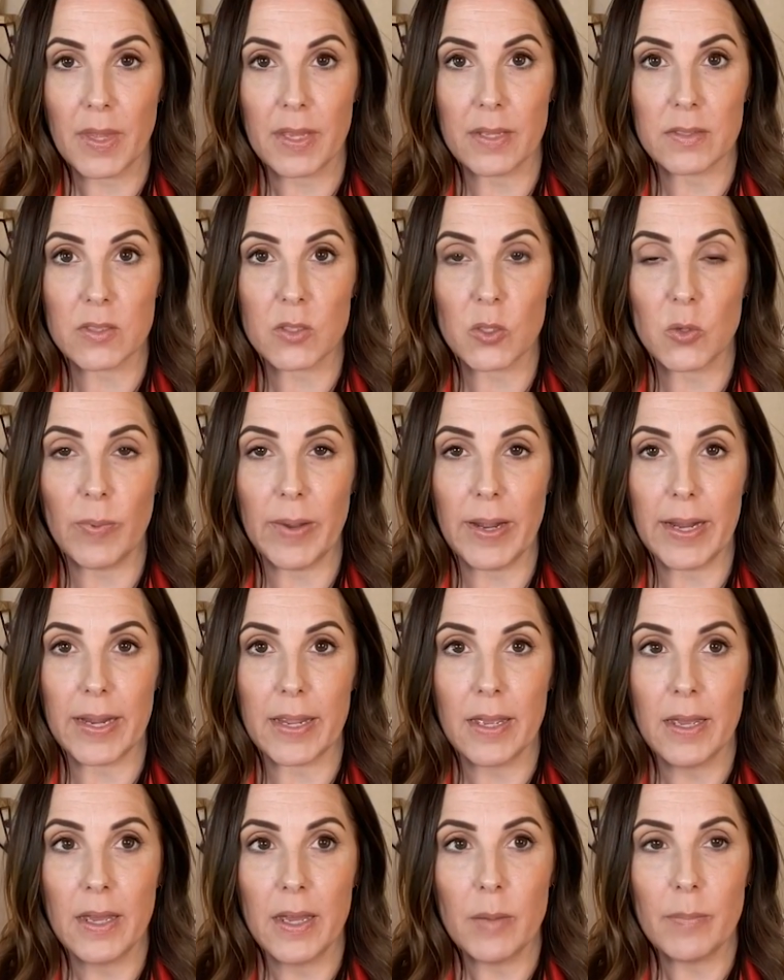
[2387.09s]
And so
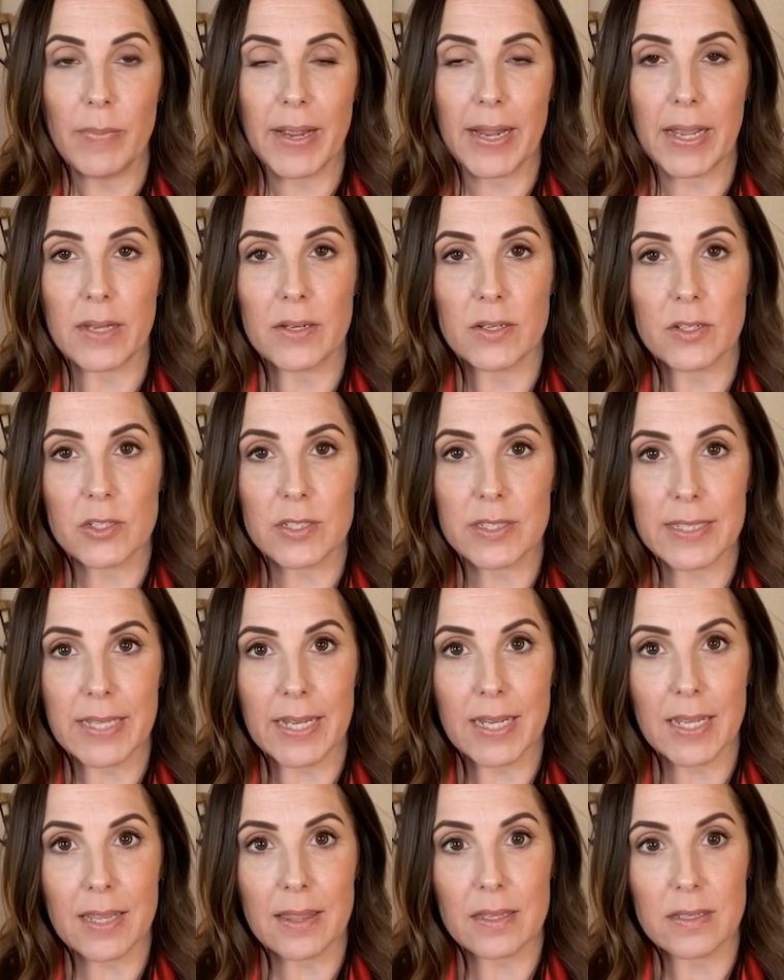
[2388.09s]
by
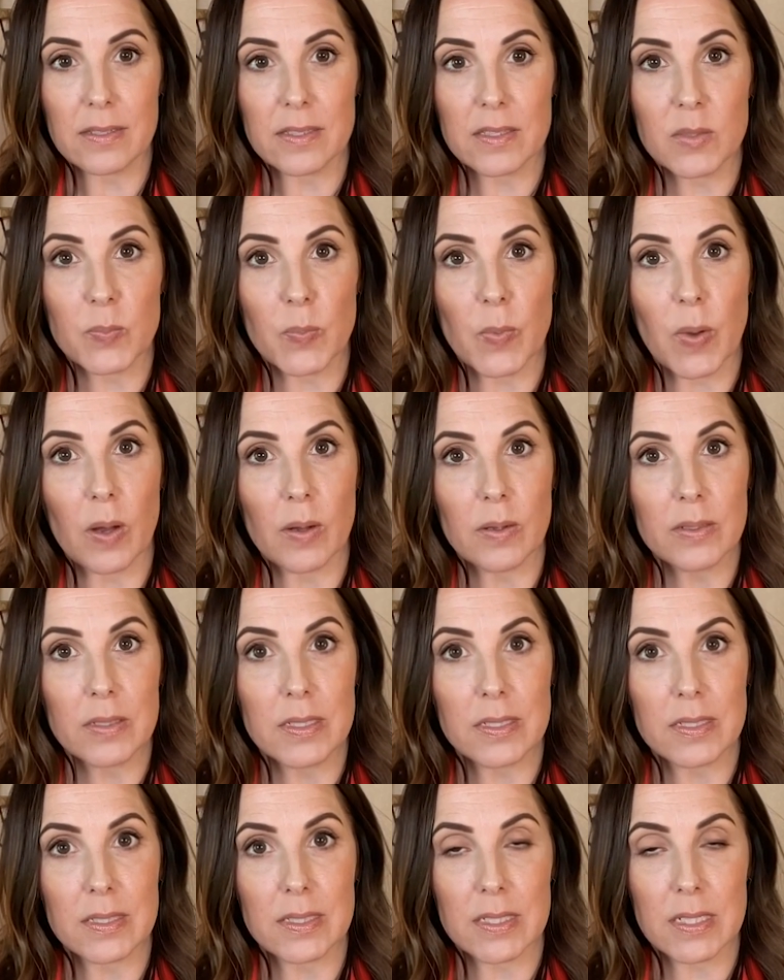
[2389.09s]
understanding these small
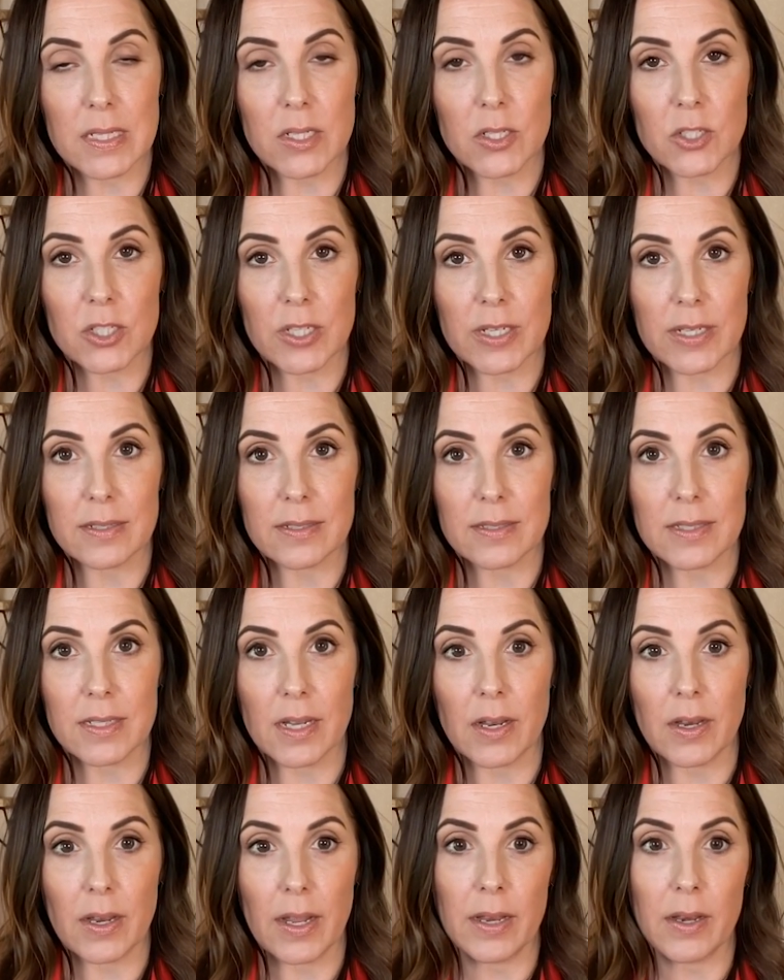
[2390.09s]
distinctions
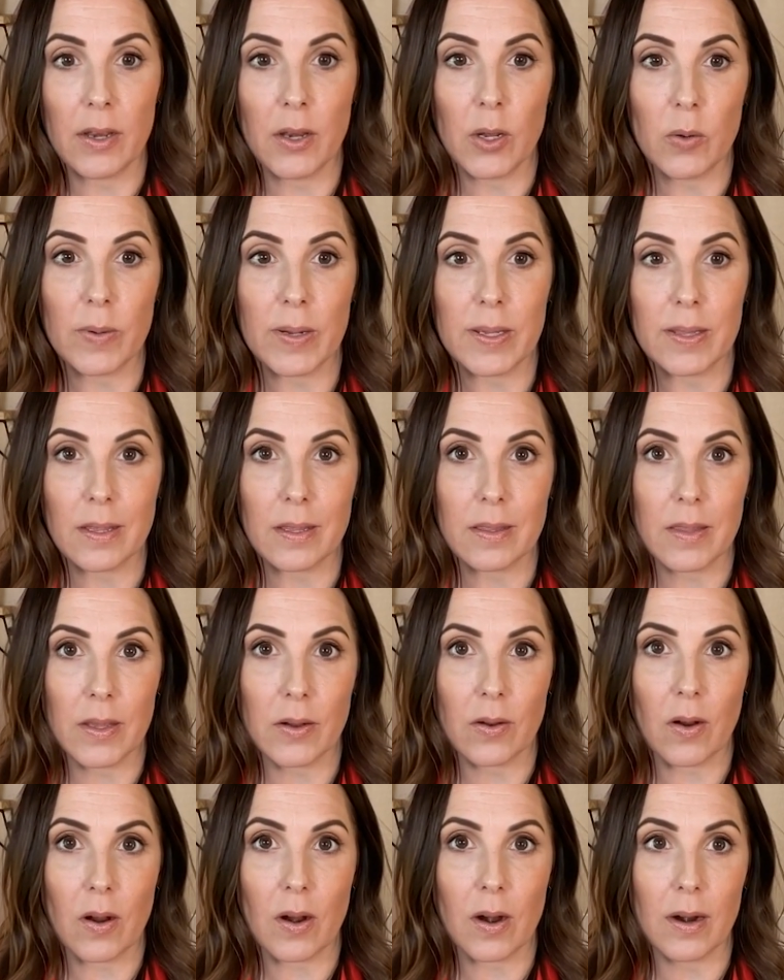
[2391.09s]
and knowing that
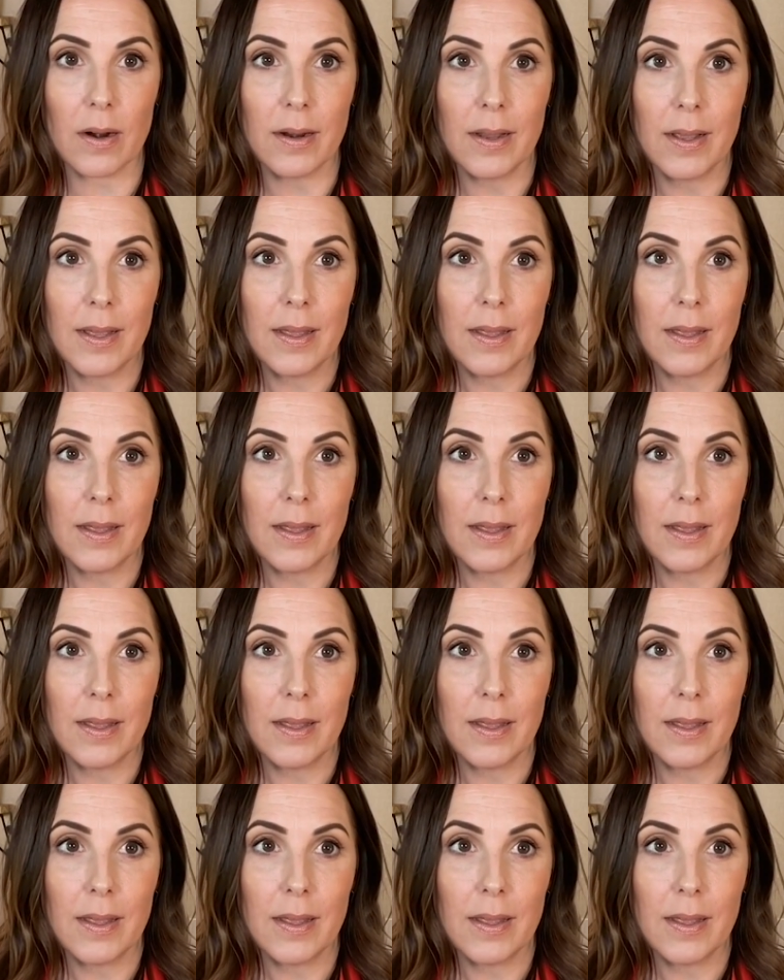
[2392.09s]
there are